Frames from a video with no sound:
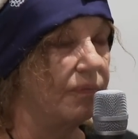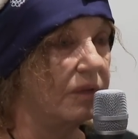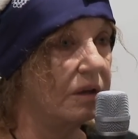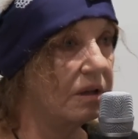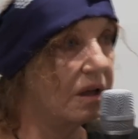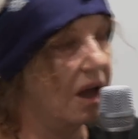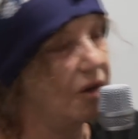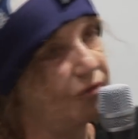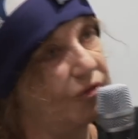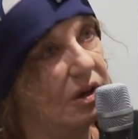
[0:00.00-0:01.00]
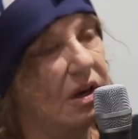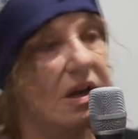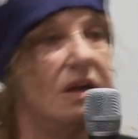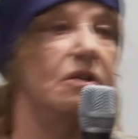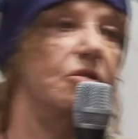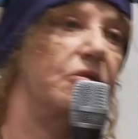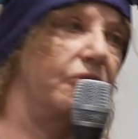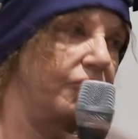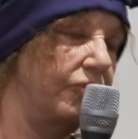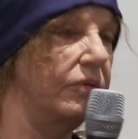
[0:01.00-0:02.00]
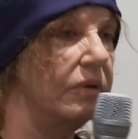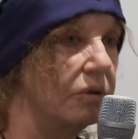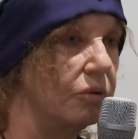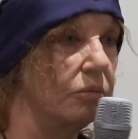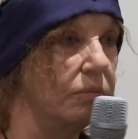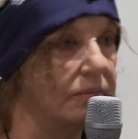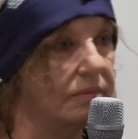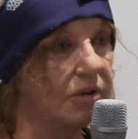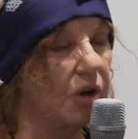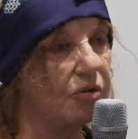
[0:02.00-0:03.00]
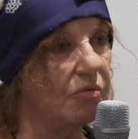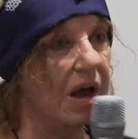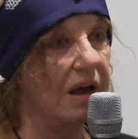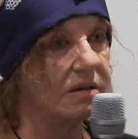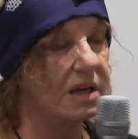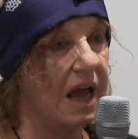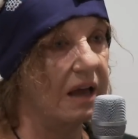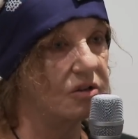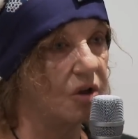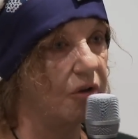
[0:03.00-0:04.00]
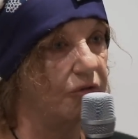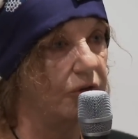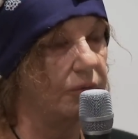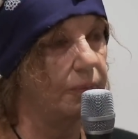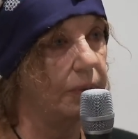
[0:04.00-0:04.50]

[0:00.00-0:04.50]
That the kind of veneer of, you know, notoriety hangs over it.